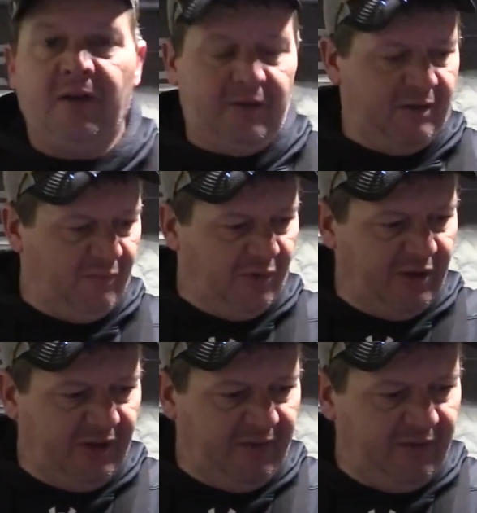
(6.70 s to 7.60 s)
Good
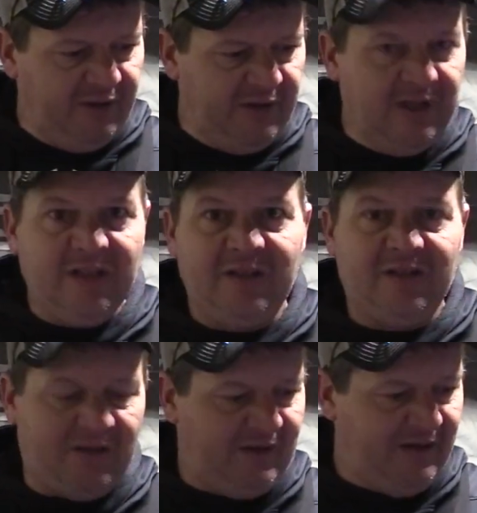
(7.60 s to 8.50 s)
morning, everyone.
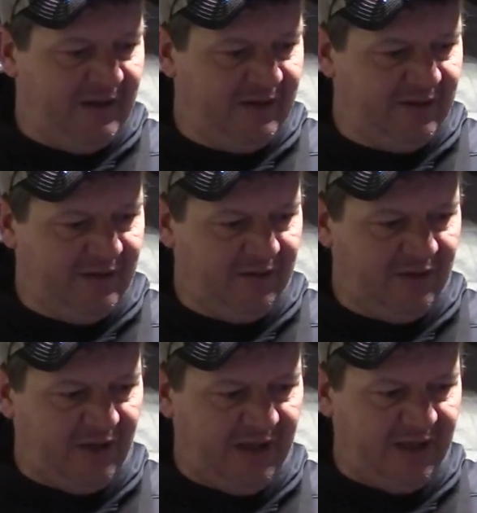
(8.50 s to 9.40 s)
Sorry,
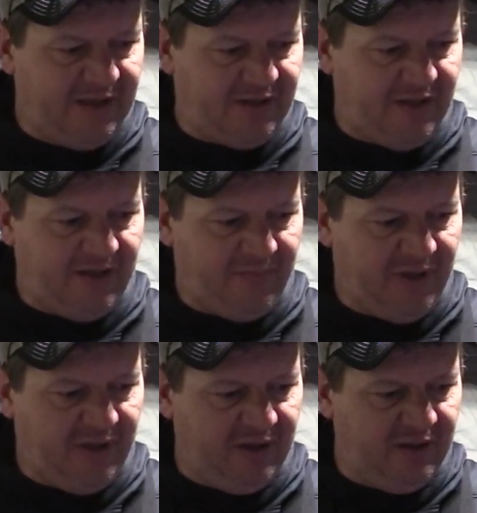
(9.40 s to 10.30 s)
trying to get set up
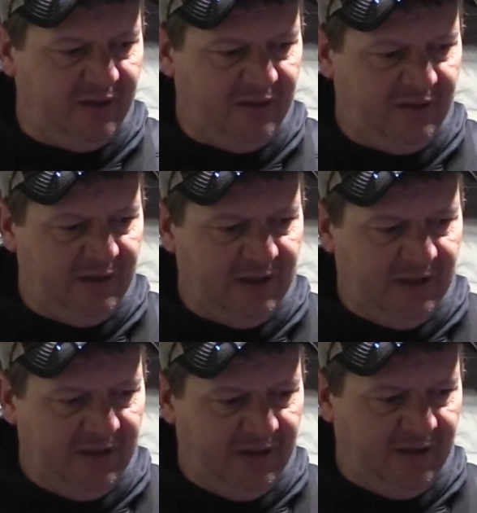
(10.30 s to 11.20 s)
here,
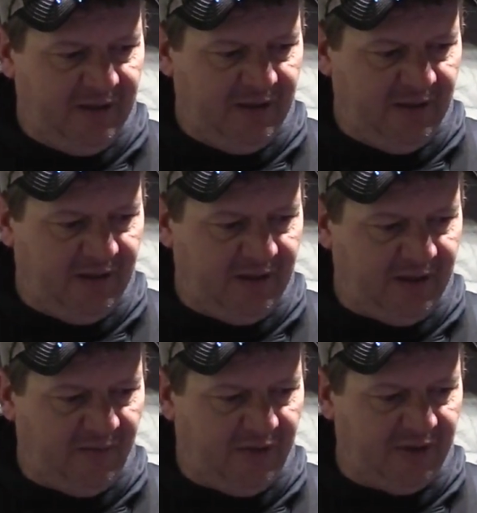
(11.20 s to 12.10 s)
and I
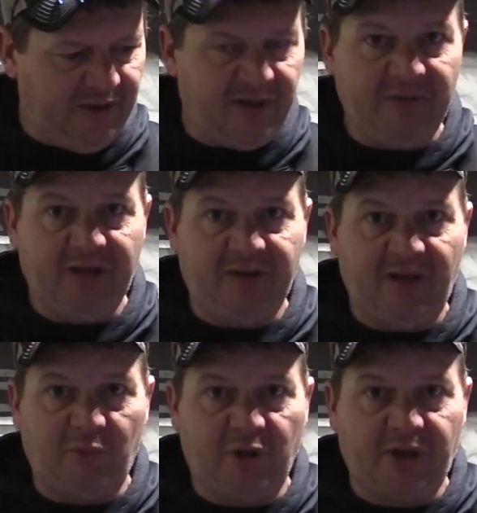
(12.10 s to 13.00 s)
got a walleye coming in that
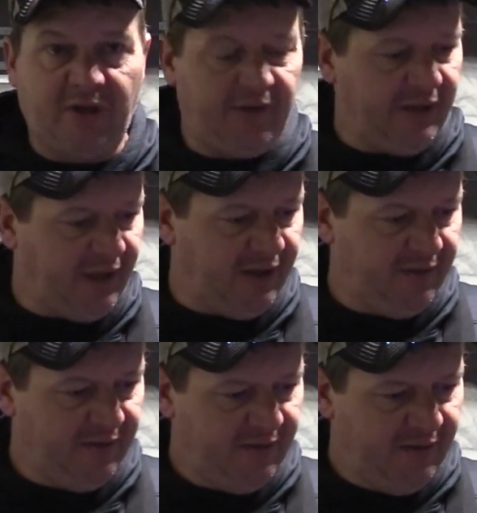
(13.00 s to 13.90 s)
I'm working already.
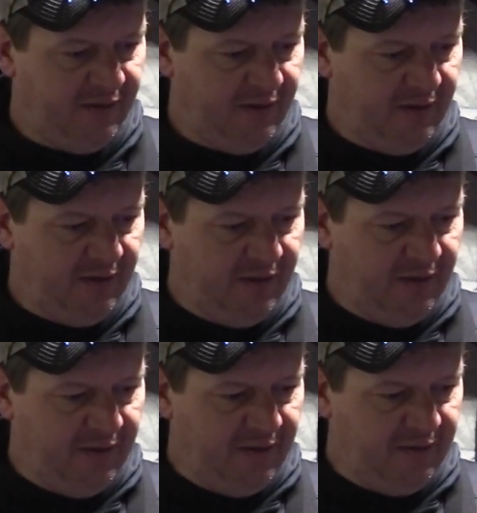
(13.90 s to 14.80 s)

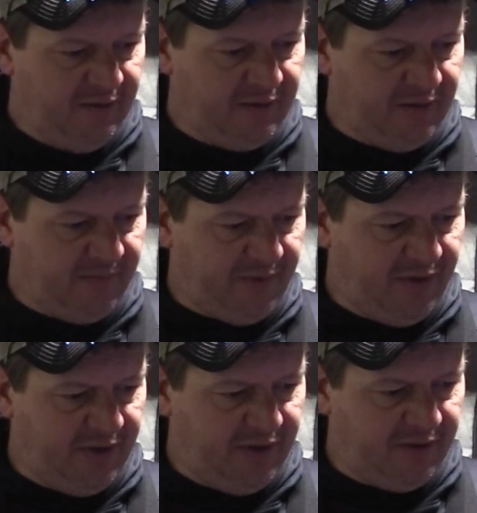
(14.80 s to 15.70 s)
Looks like a pretty
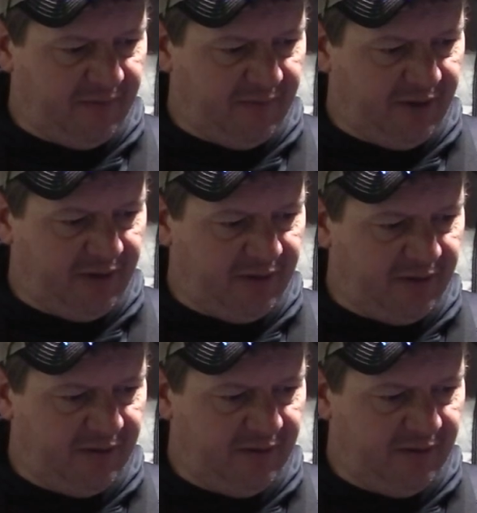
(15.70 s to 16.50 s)
decent one here.